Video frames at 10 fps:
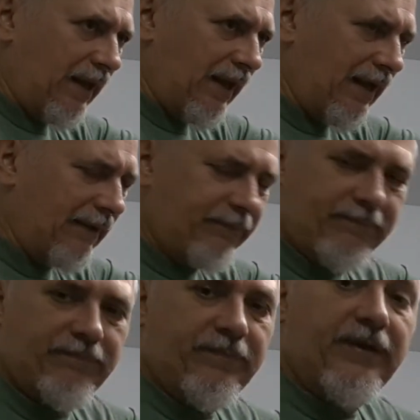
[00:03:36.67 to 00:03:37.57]

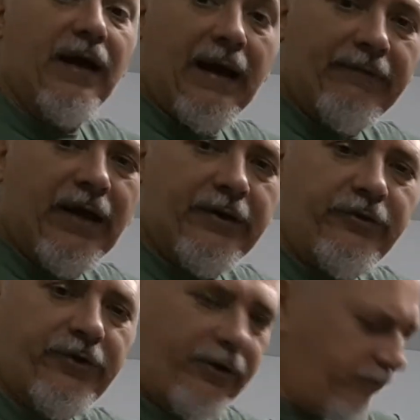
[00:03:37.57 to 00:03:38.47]
I've got
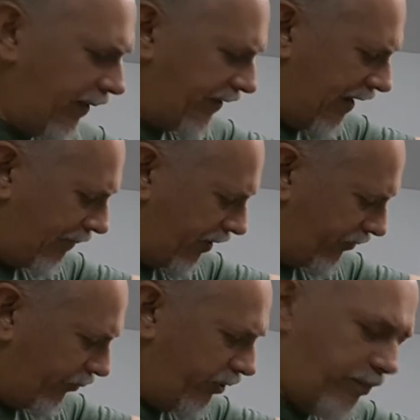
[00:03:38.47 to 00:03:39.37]
concerns about that,
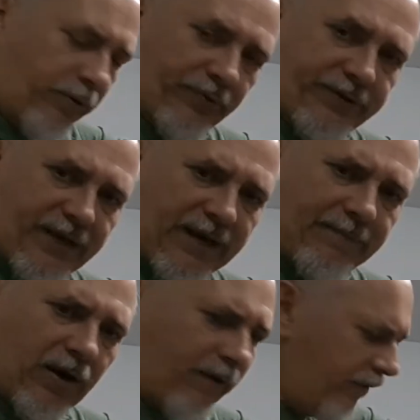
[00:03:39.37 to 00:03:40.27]
because when you pull the
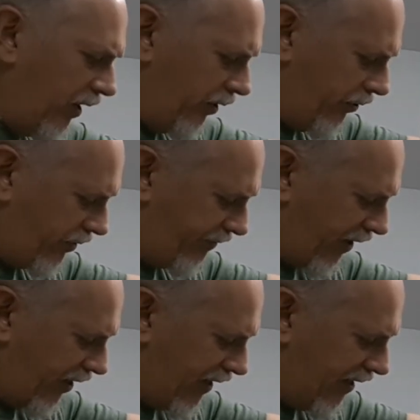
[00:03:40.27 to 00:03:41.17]
tape off, you could
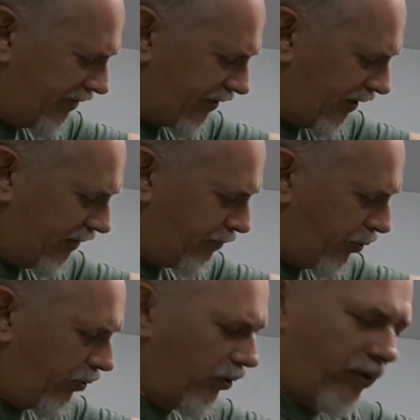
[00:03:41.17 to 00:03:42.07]
very easily
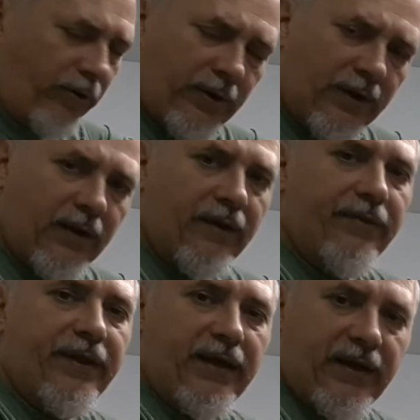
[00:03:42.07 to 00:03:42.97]
pull
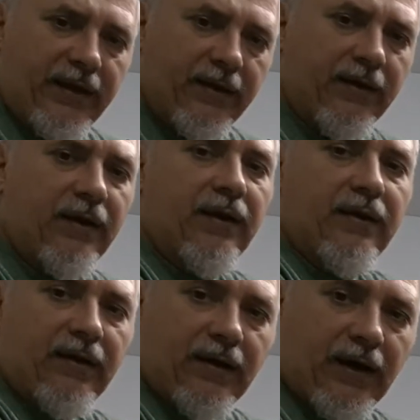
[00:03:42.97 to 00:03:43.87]
the
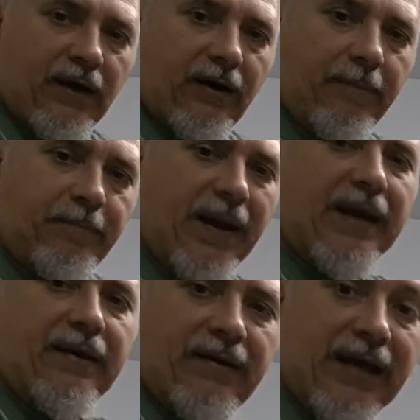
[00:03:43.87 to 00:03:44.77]

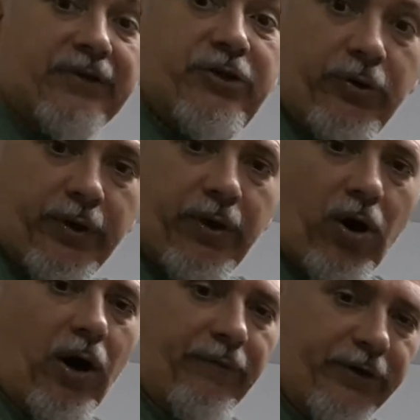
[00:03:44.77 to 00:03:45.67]
paint next to it
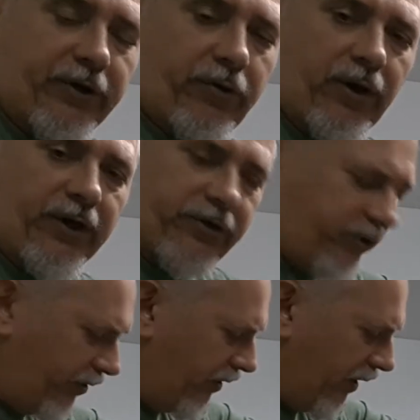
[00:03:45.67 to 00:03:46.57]
off. The acrylic
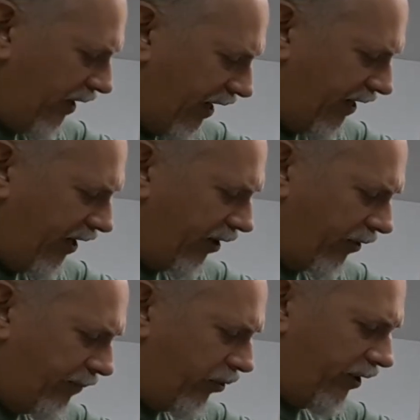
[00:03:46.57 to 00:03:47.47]
could
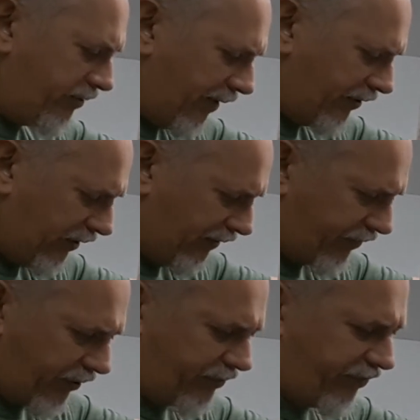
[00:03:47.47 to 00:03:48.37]
adhere and pull, especially
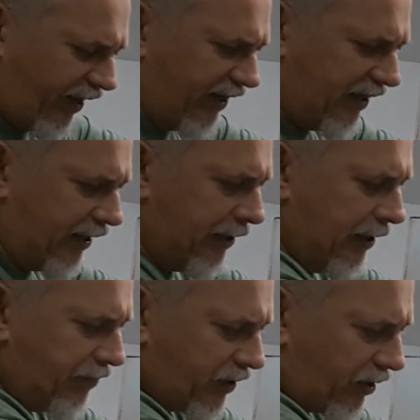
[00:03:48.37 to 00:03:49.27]
if there's flaking
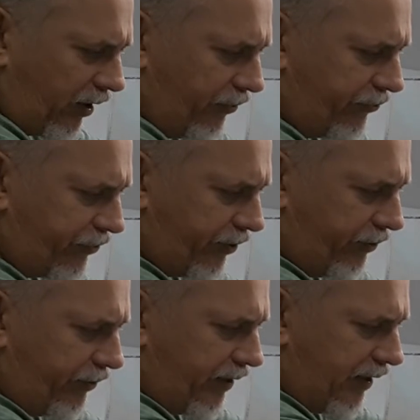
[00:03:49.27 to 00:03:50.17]
close
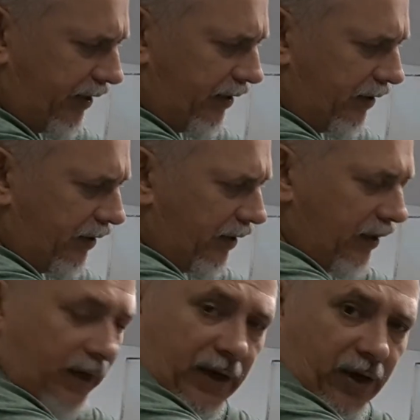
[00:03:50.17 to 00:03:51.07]
to the
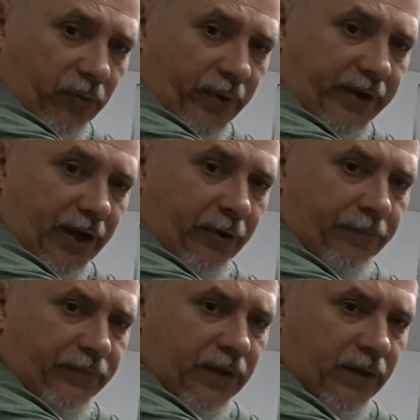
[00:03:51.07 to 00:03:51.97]

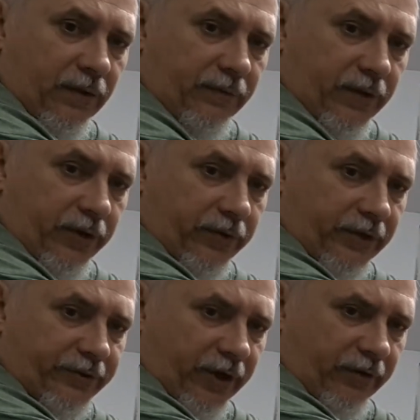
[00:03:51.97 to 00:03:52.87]
window. You
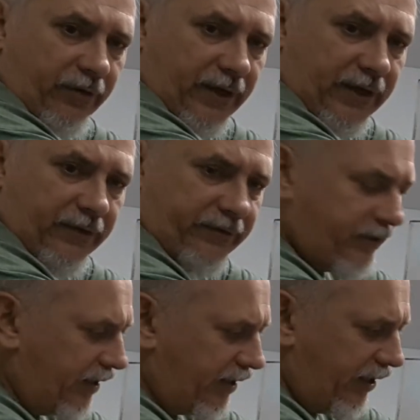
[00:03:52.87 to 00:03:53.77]
can
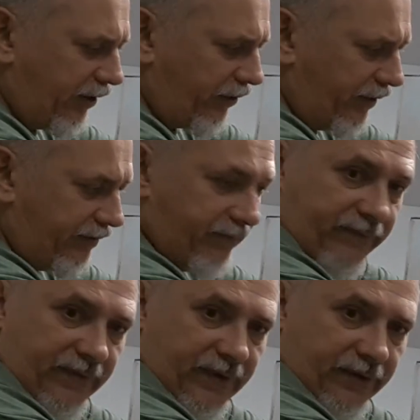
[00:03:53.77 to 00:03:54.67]
see it here, and
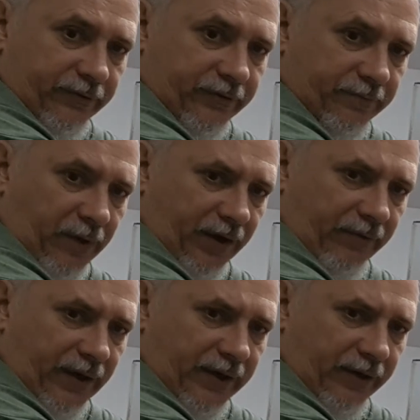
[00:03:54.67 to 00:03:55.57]
there's a
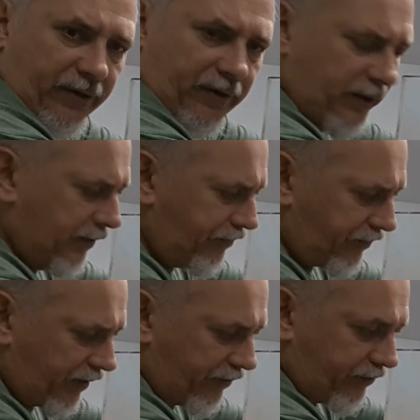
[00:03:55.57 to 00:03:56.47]
spot right here.
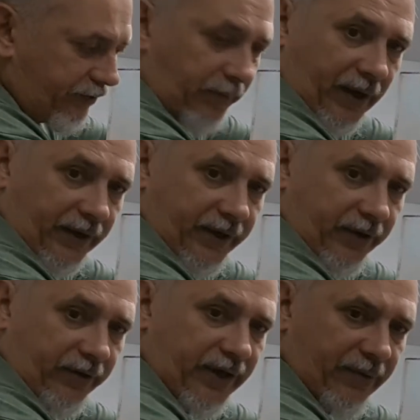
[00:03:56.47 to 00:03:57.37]
There's a spot
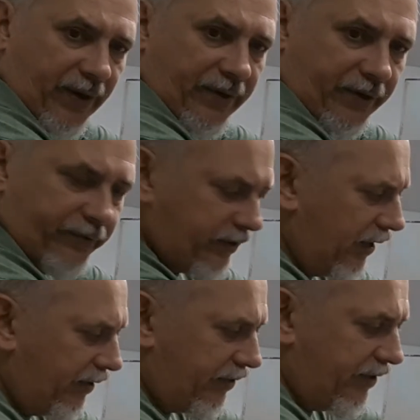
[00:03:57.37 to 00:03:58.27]
here. Anyway,
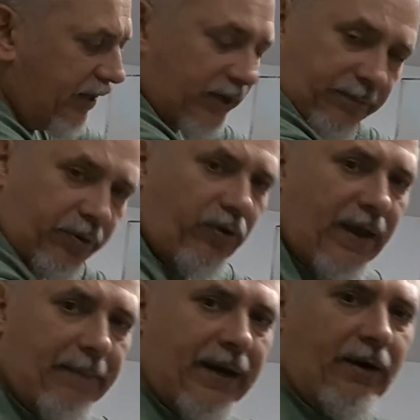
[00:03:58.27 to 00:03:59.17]
it can pull
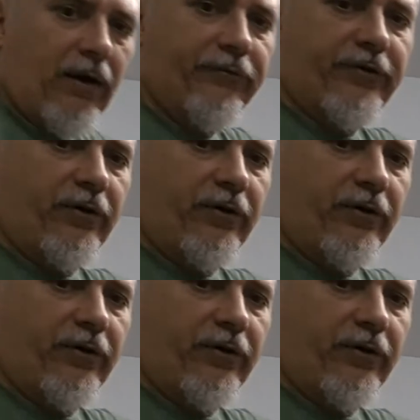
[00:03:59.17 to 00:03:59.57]
that paint off.